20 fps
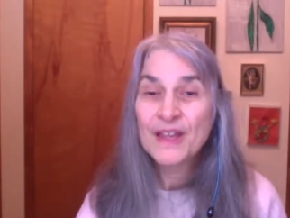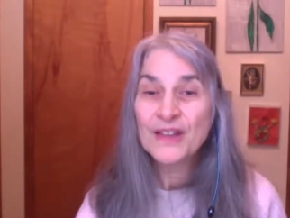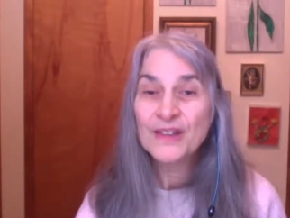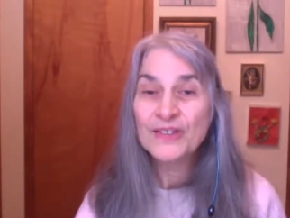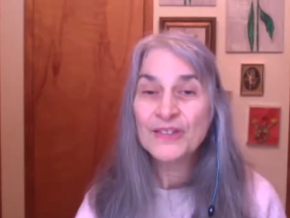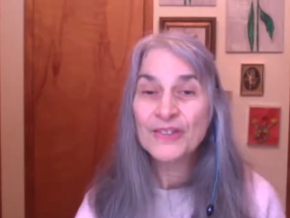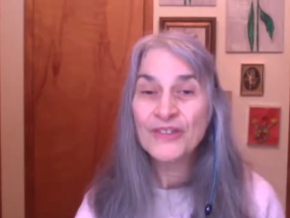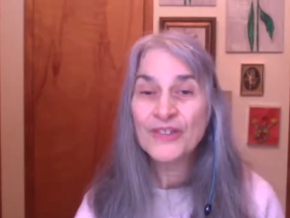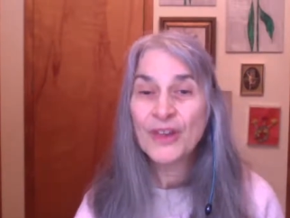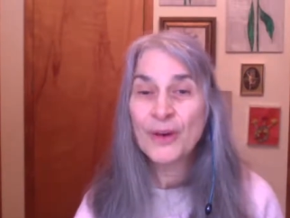
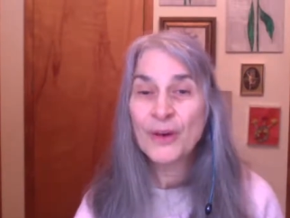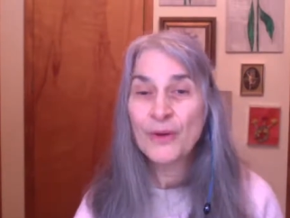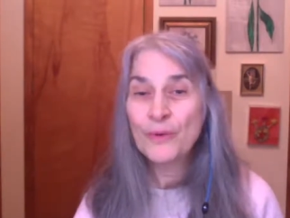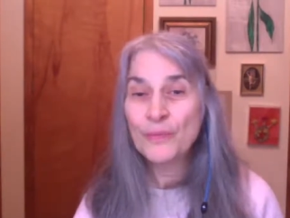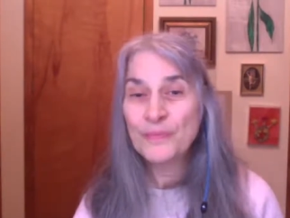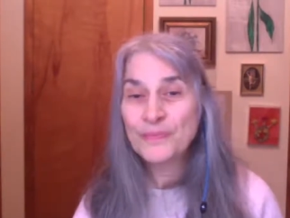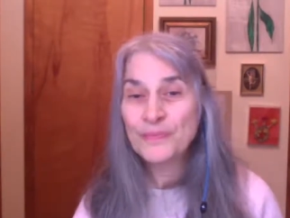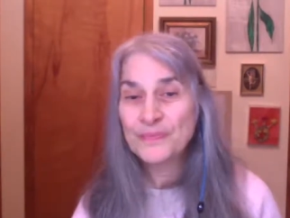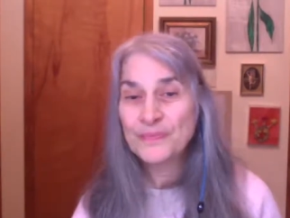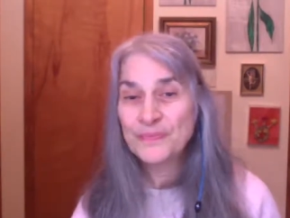So,
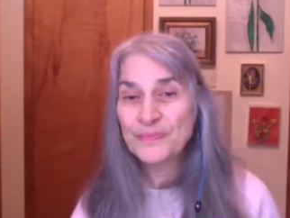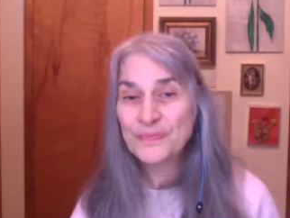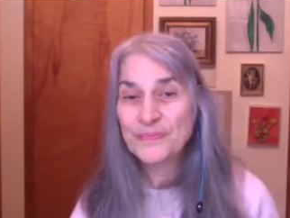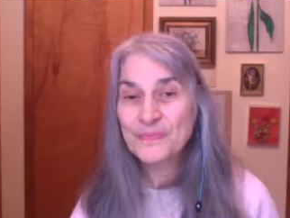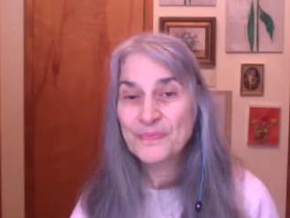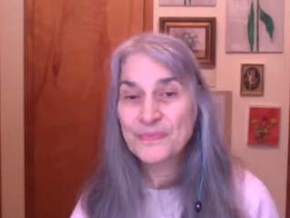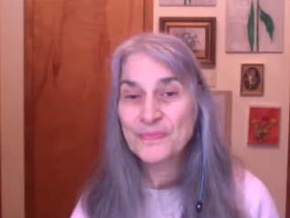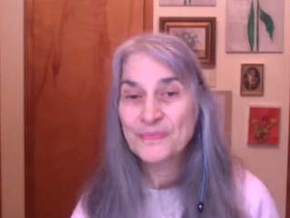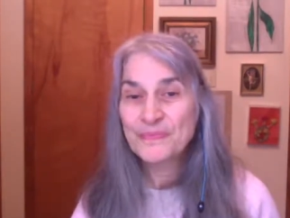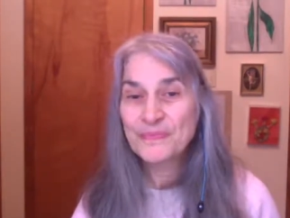
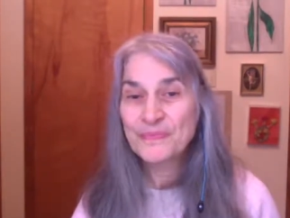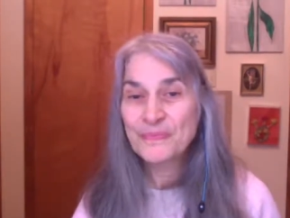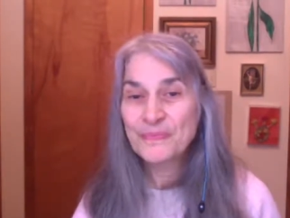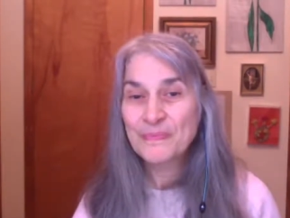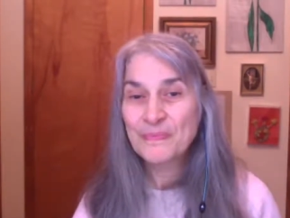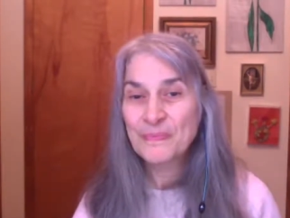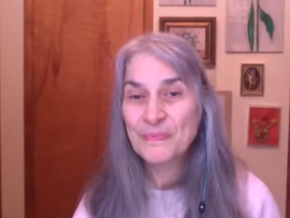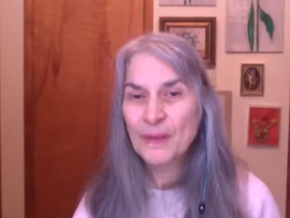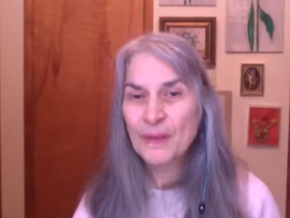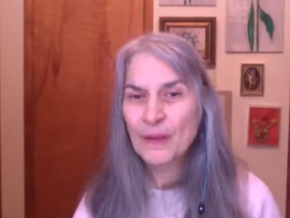
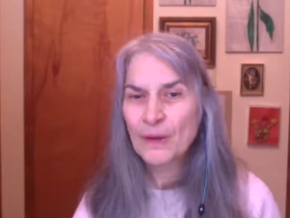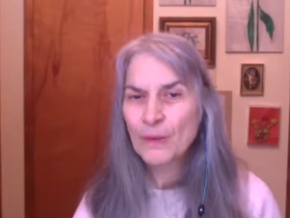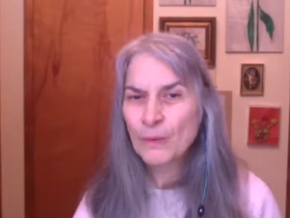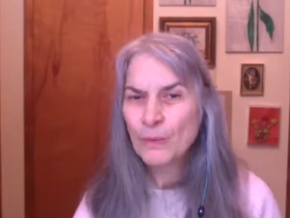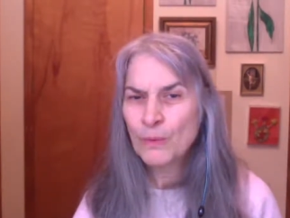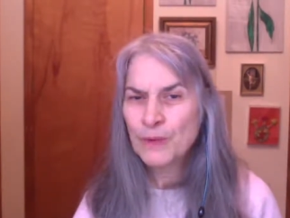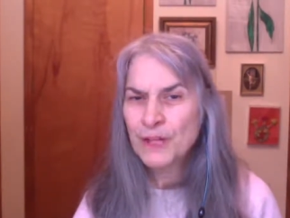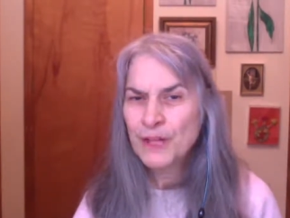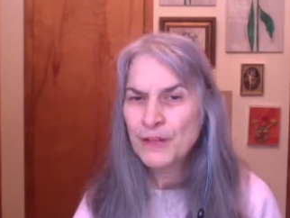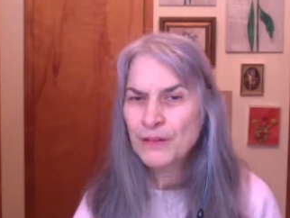
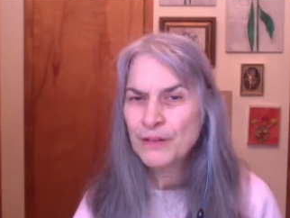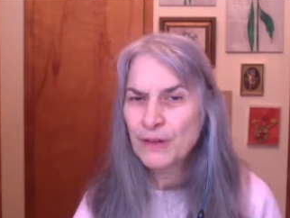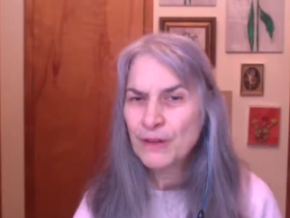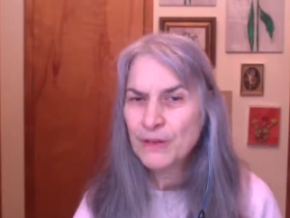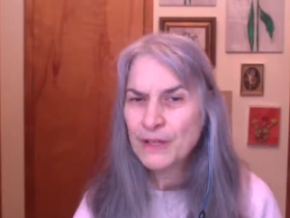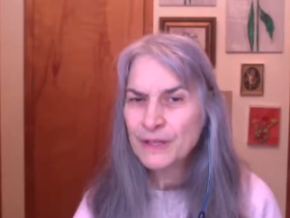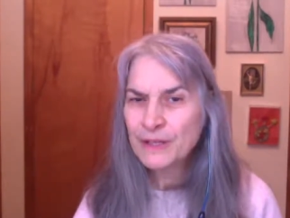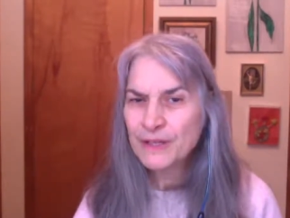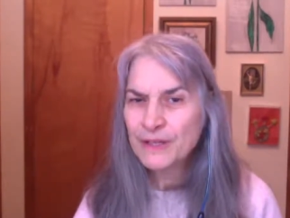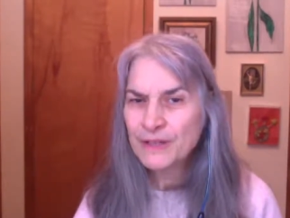what are you
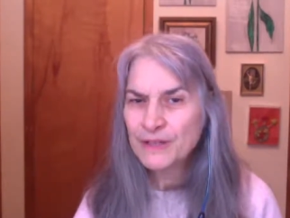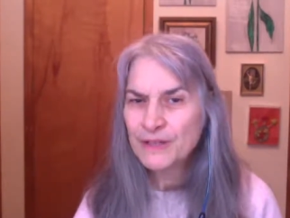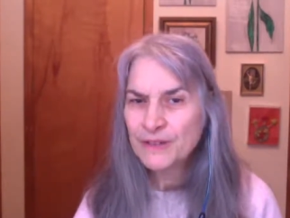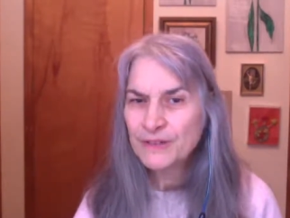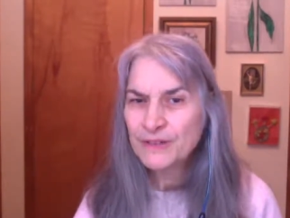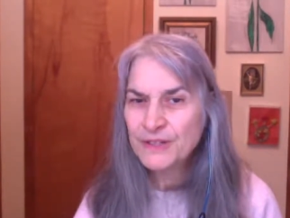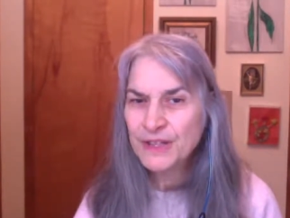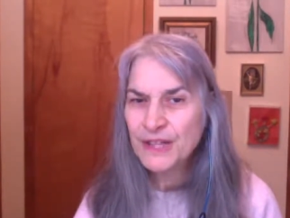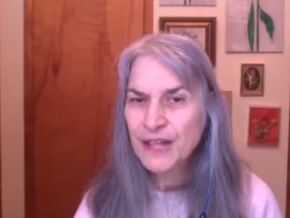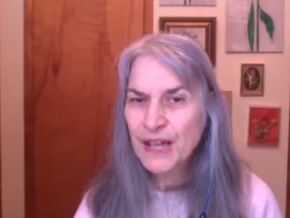going to do
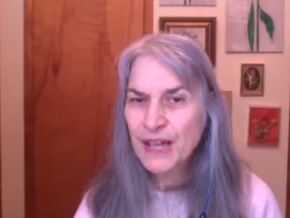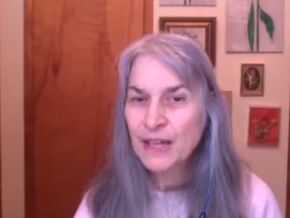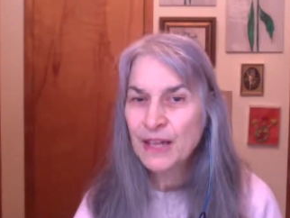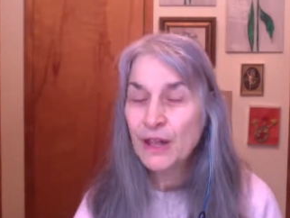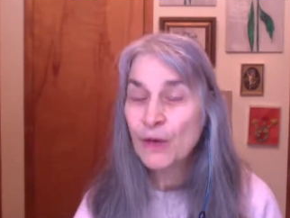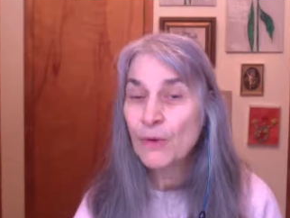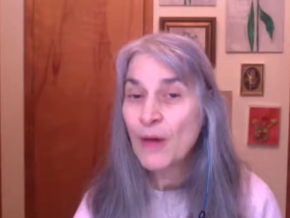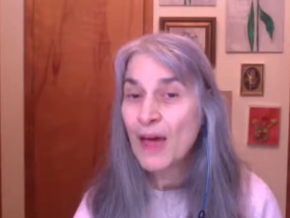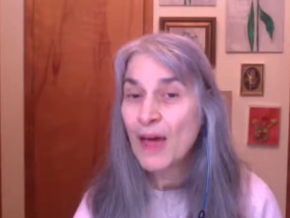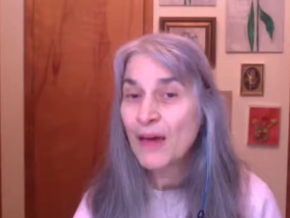today?
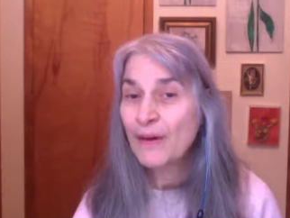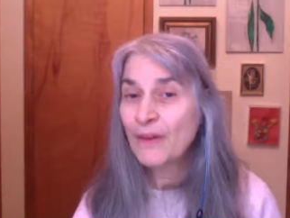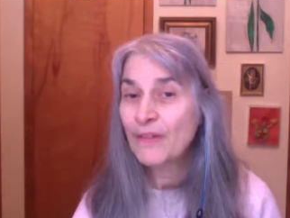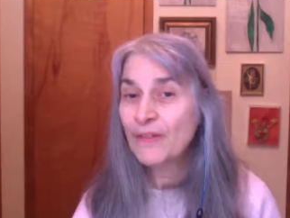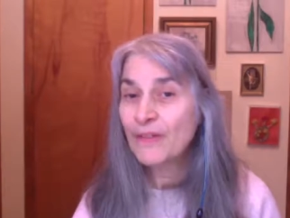Go out.